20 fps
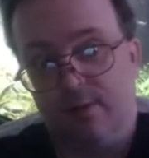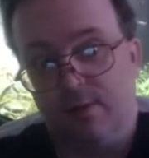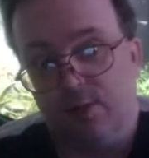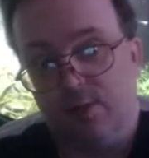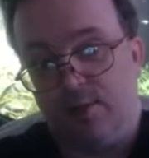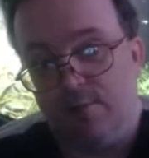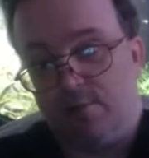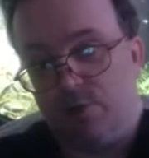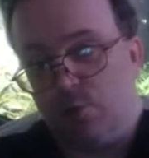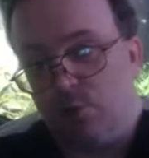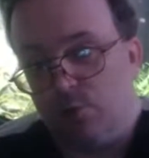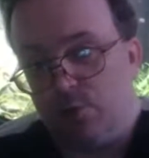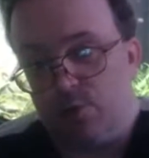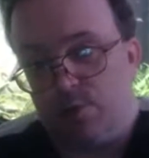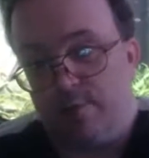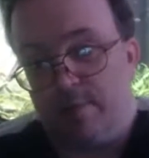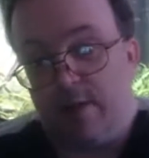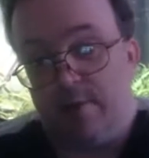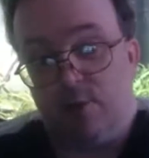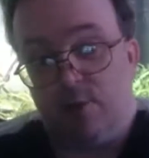Tivitshire
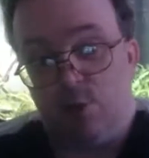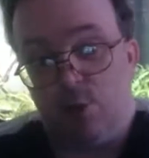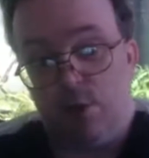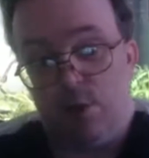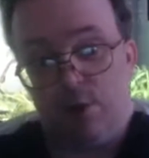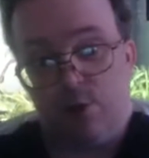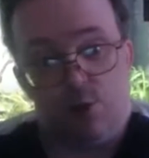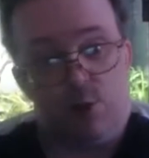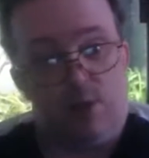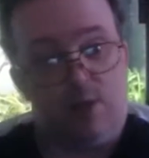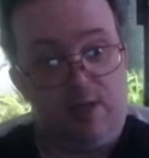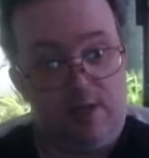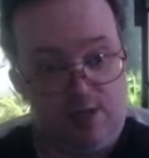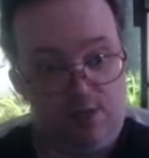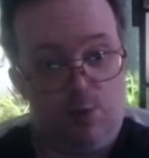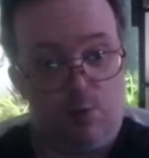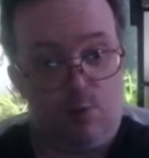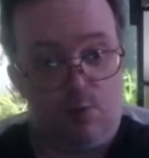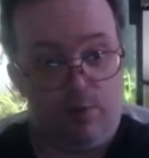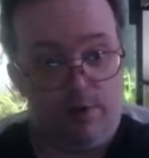St Mary Church
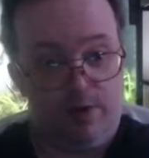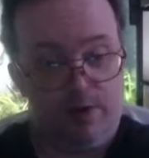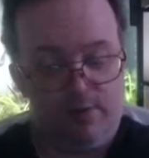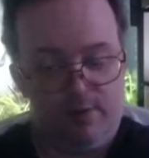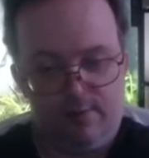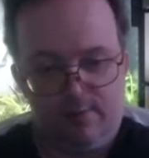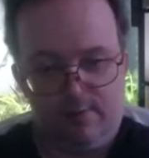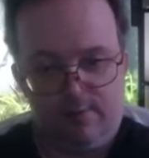is haunted.